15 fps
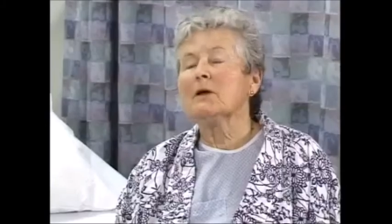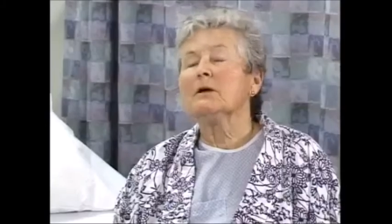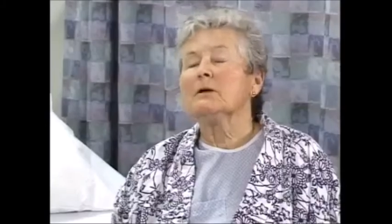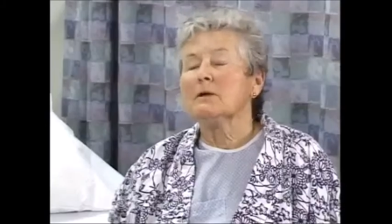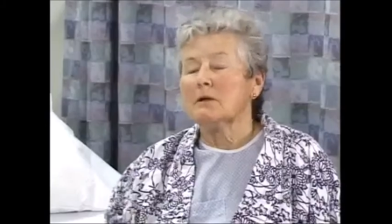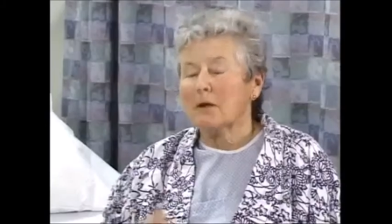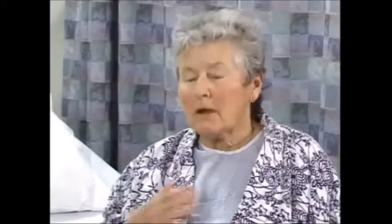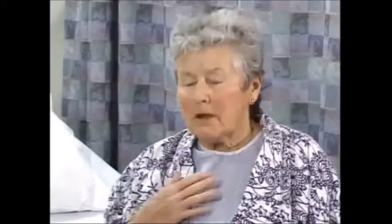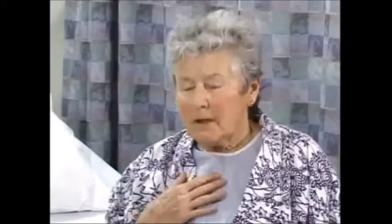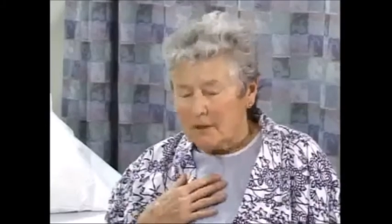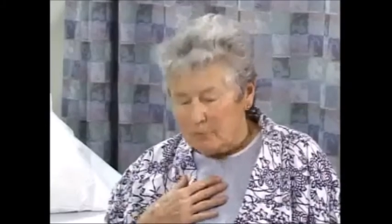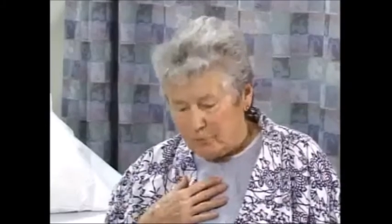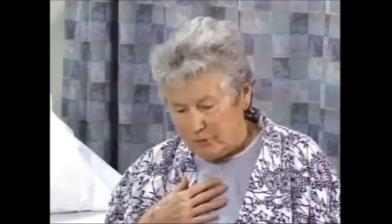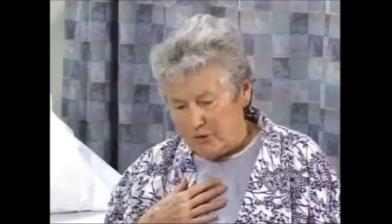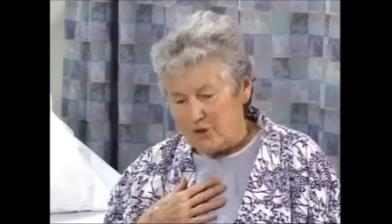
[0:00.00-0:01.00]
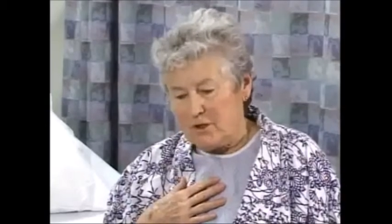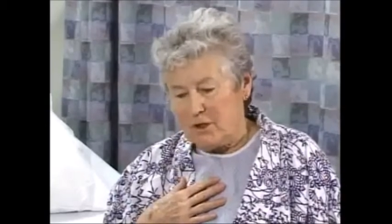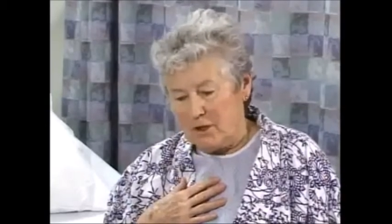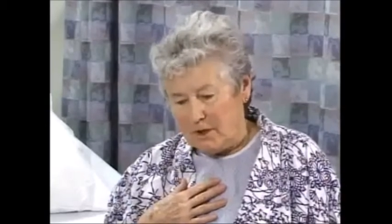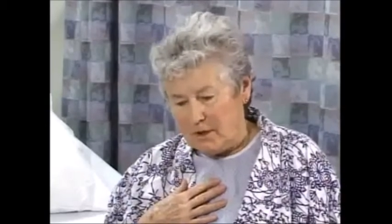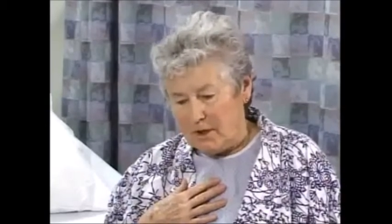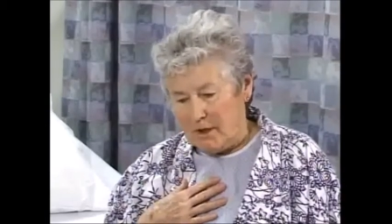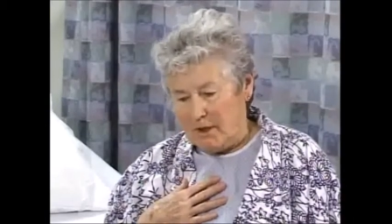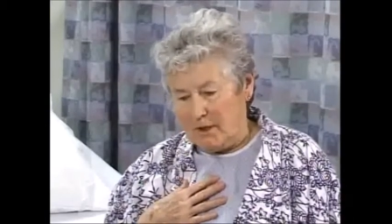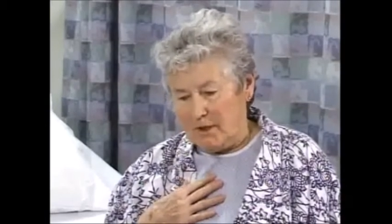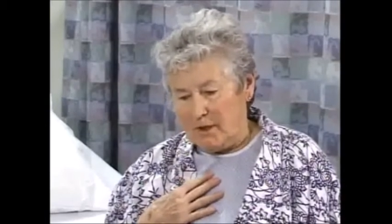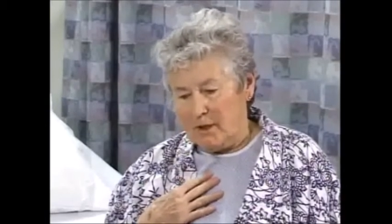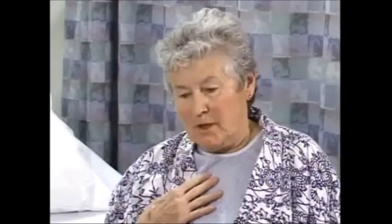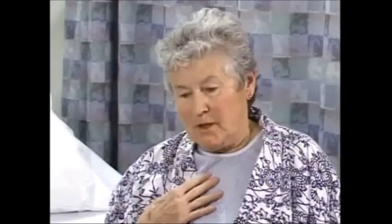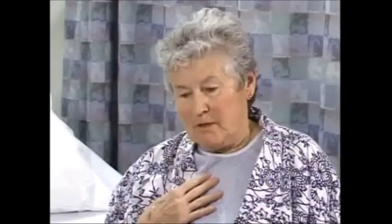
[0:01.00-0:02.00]
vulnerability in individuals who
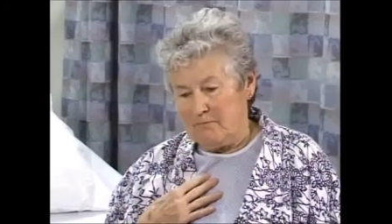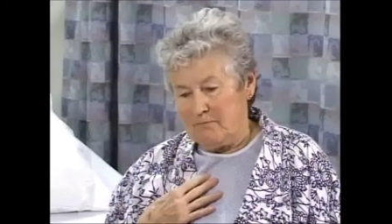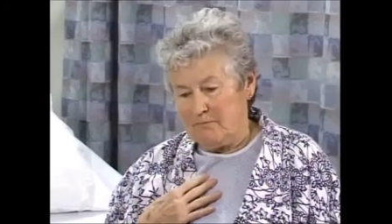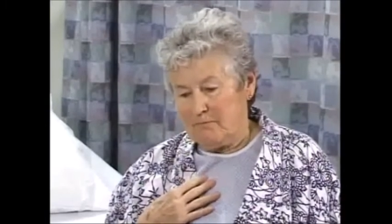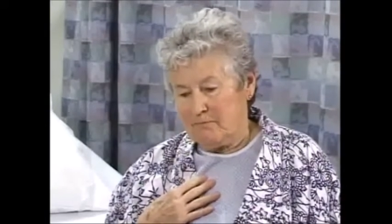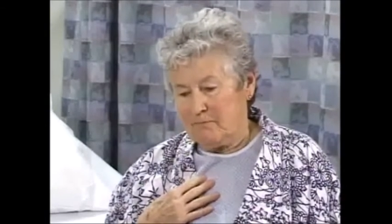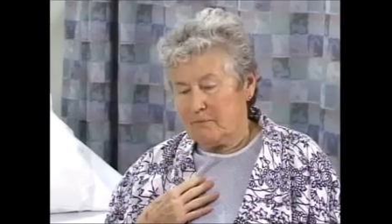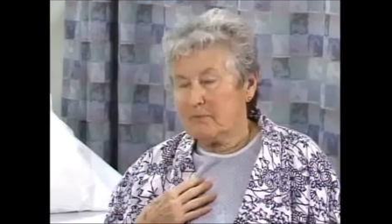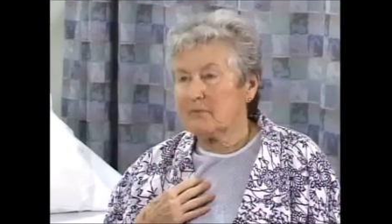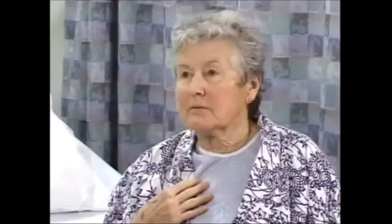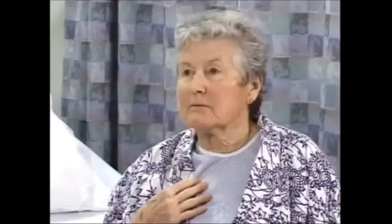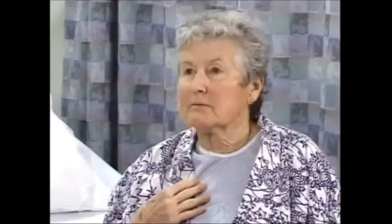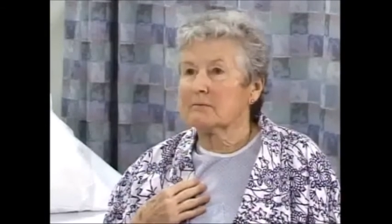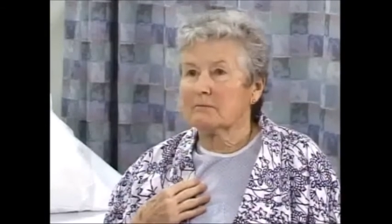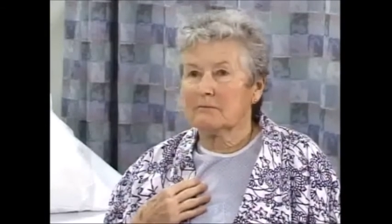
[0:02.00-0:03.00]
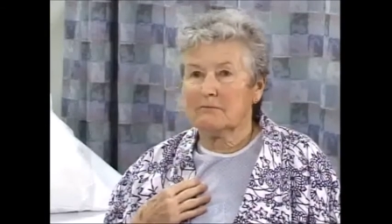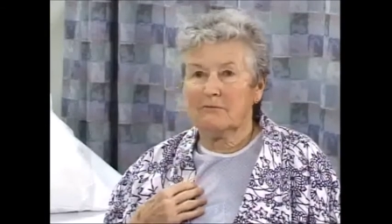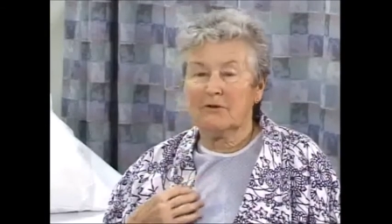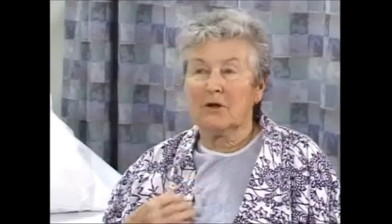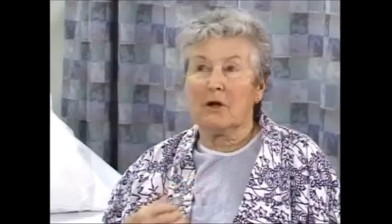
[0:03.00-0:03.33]
need health care, and it's